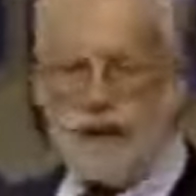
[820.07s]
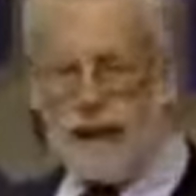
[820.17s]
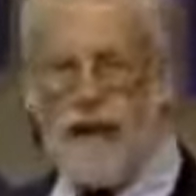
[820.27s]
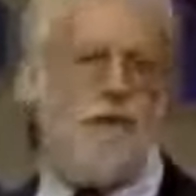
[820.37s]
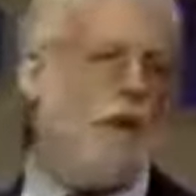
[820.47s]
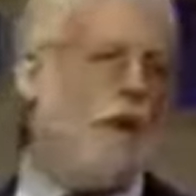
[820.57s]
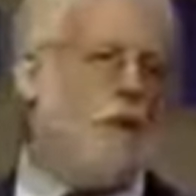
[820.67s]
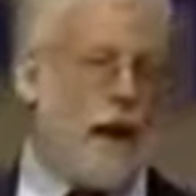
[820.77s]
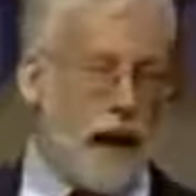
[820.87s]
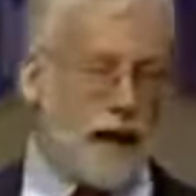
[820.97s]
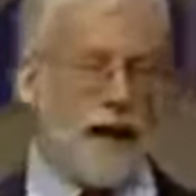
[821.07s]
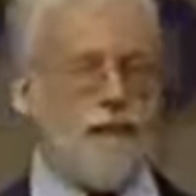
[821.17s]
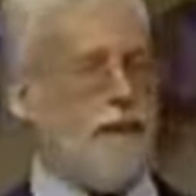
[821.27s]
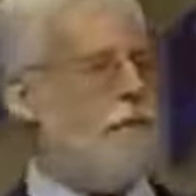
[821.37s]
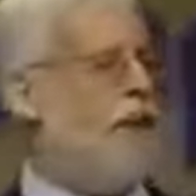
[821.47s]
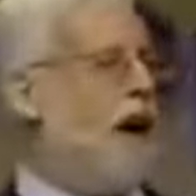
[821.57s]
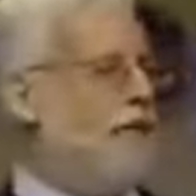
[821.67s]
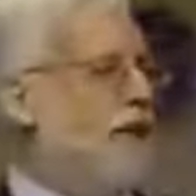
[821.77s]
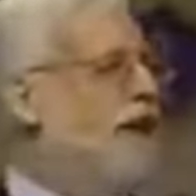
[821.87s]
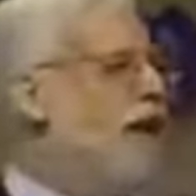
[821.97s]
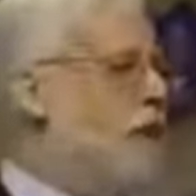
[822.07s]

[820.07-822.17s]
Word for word: because after all, we had a living prophet.